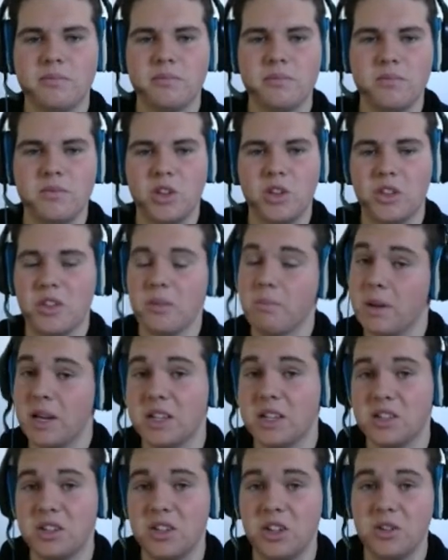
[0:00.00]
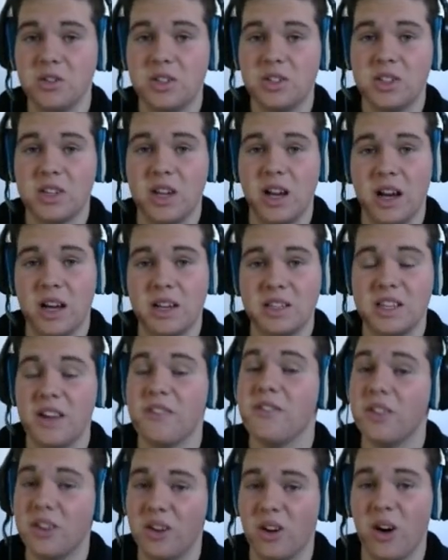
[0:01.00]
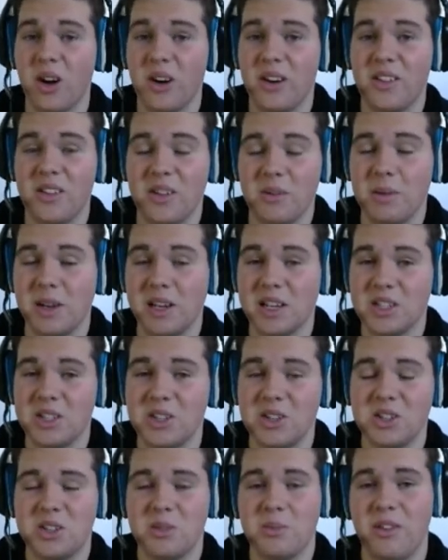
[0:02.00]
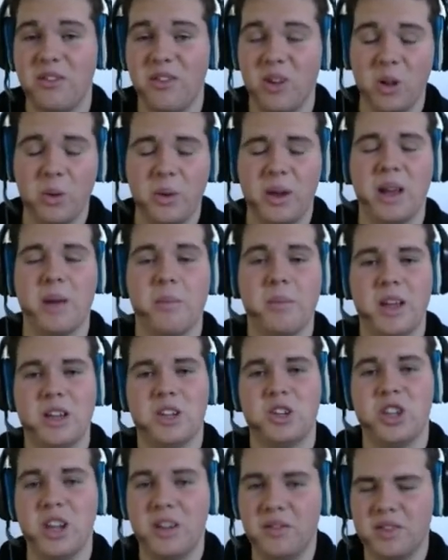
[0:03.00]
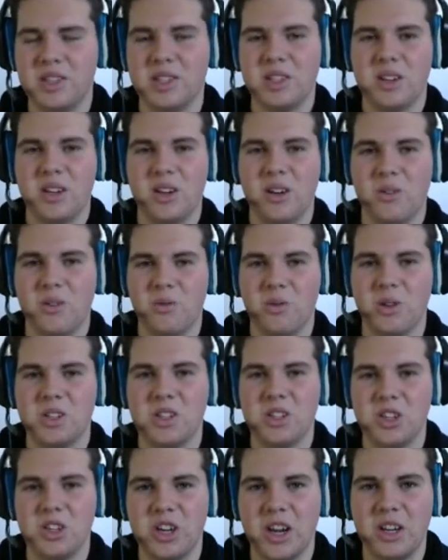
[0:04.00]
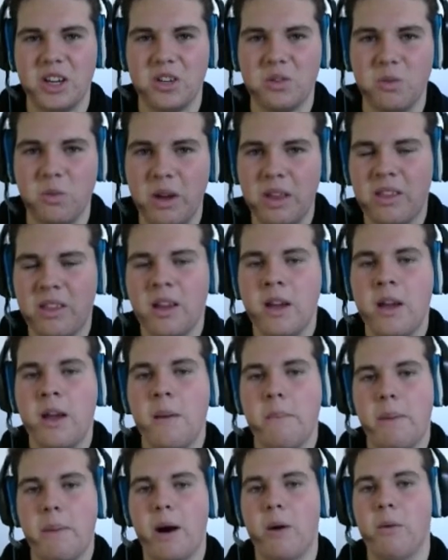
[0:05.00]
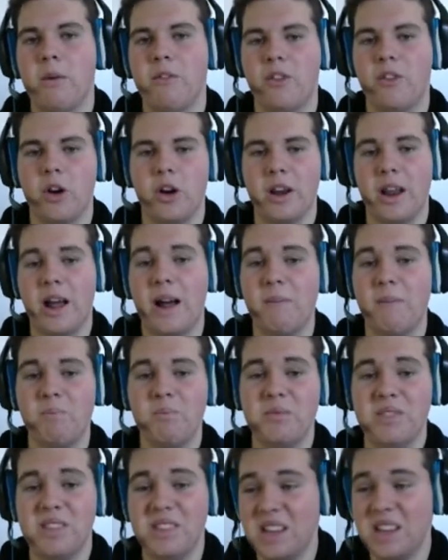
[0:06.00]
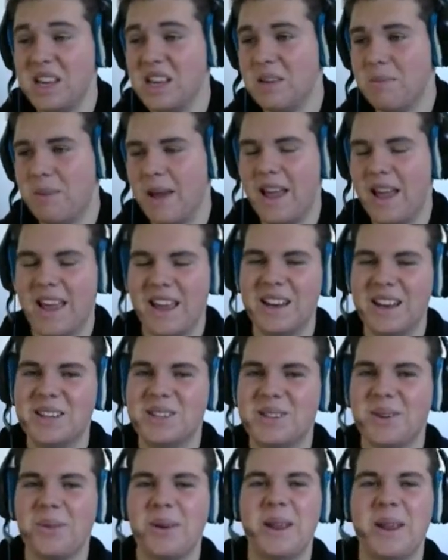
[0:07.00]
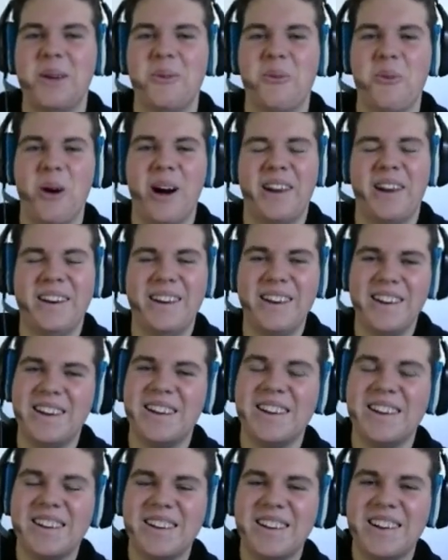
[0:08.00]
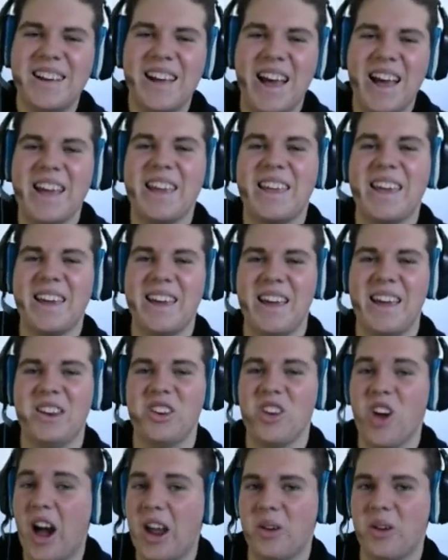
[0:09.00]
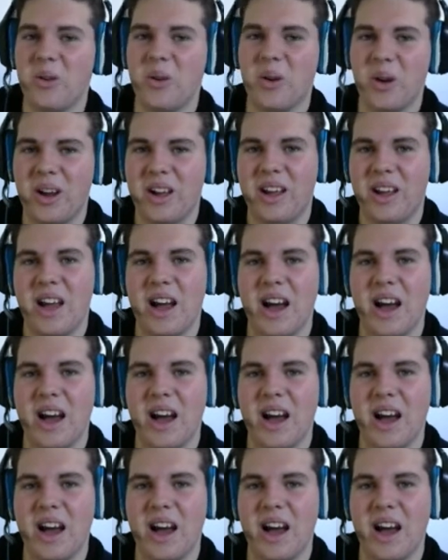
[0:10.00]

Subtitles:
not the biggest news, definitely not the biggest news to be following up that Chiefs roster change with, but we've got Niggyman21, aka Nighthawk,